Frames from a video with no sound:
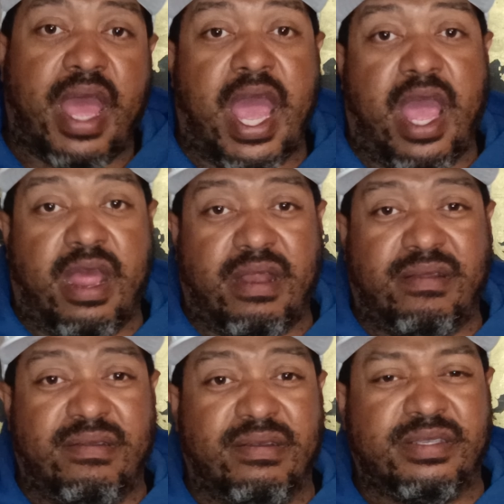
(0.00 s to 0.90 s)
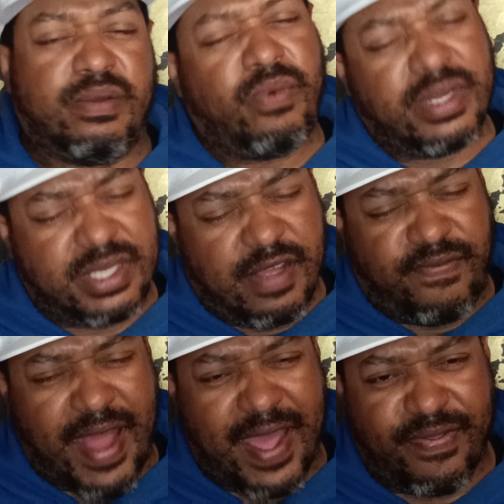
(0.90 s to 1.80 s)
and someone
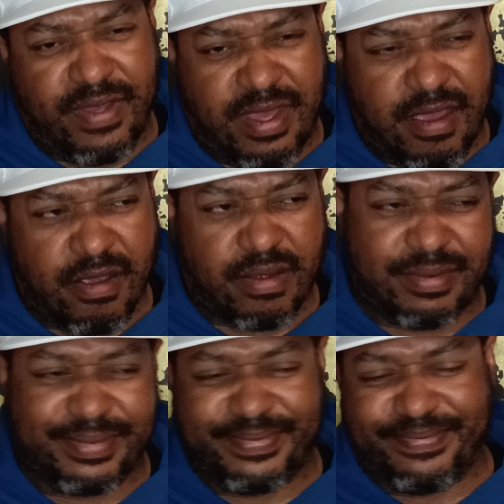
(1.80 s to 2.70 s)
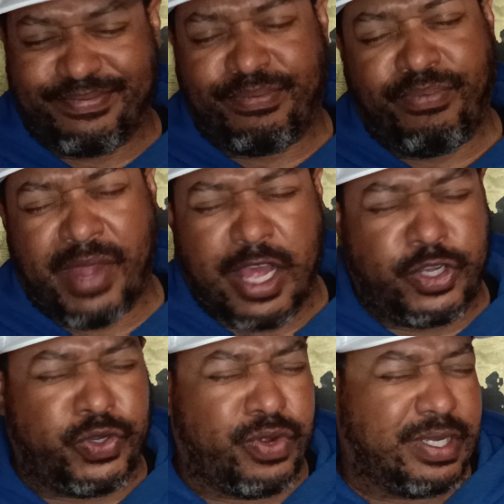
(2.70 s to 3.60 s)
said flag of the year. Not
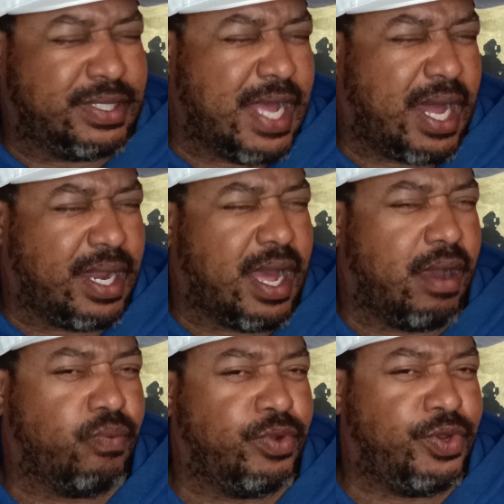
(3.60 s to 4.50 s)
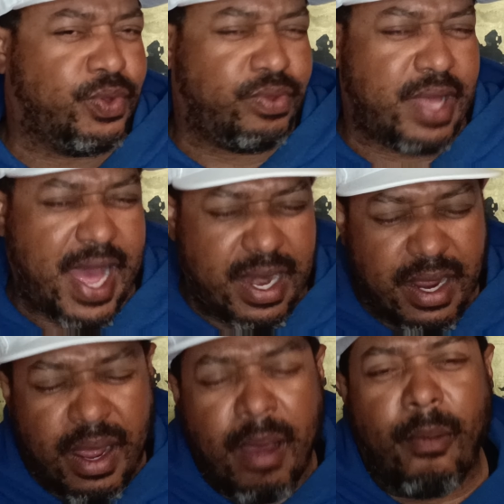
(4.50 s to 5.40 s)
sure exactly how we do that,
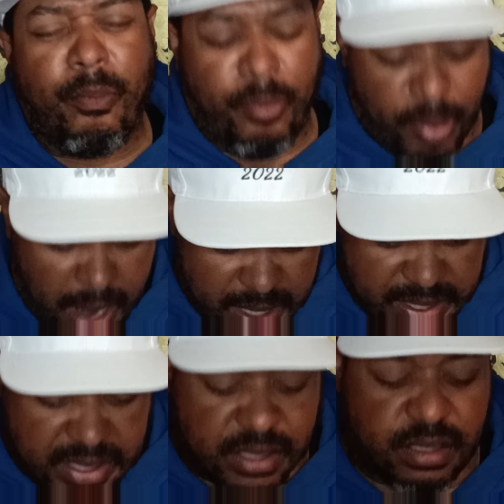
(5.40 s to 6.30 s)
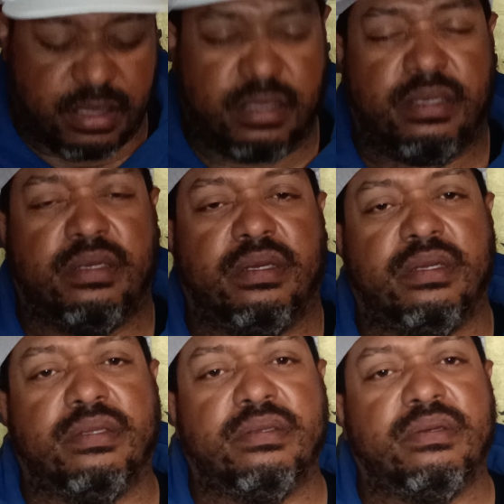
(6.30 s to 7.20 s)
but
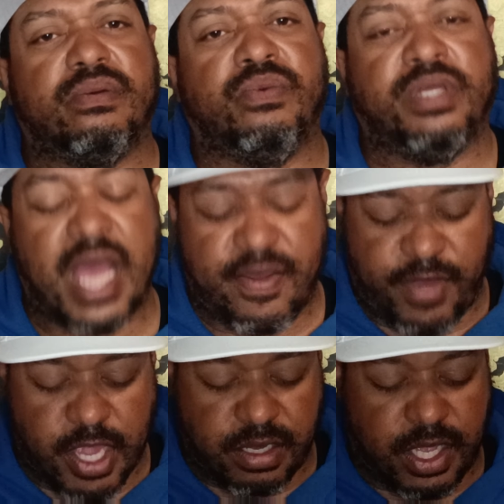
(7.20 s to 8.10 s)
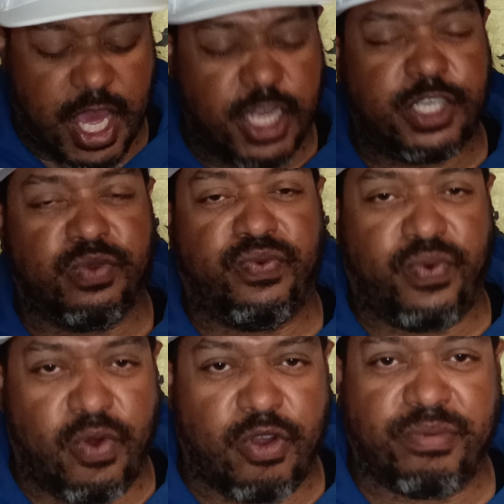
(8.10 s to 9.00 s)
when you have educational
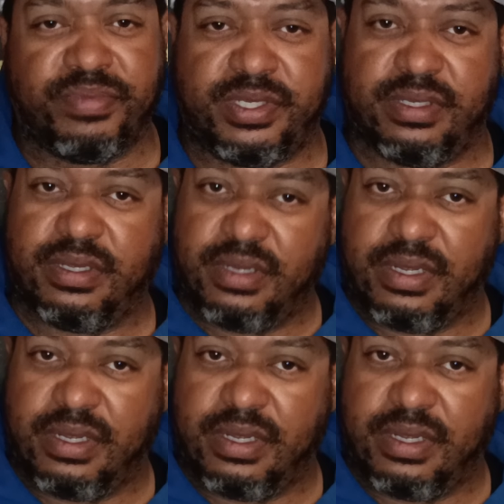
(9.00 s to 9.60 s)
forms,